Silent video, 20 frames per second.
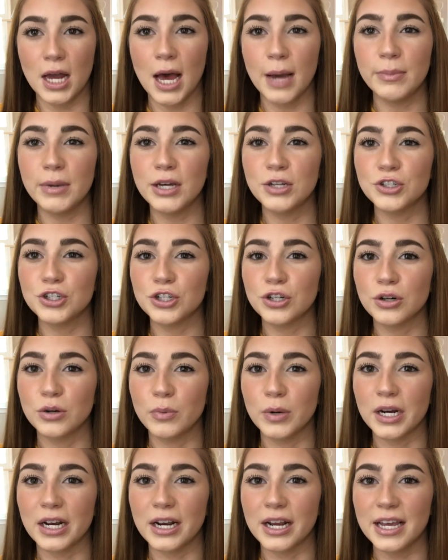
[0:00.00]
I'm not sure
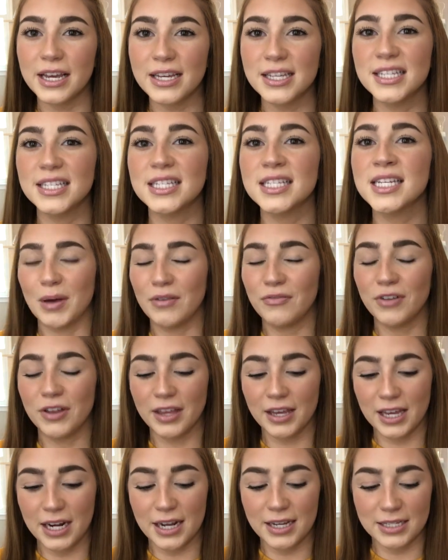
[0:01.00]
what it is. I feel
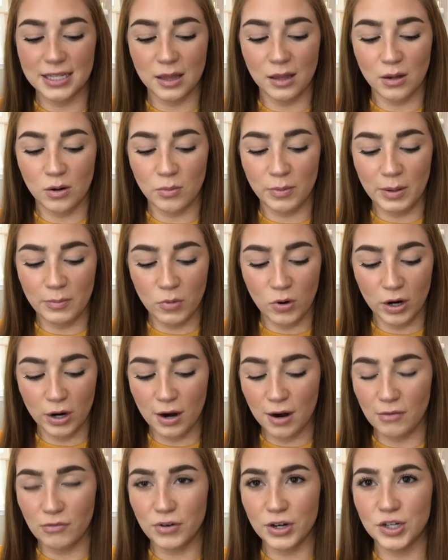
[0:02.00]
like it has a little bit more
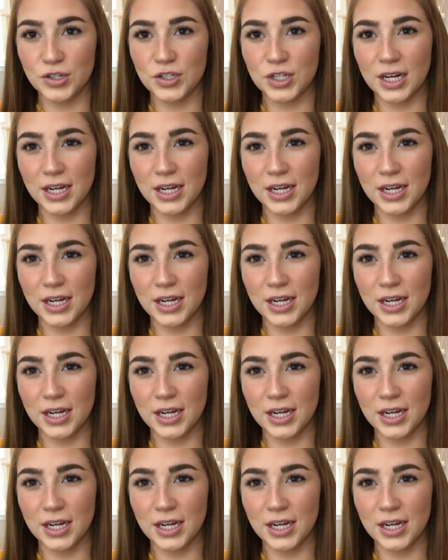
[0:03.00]
coverage,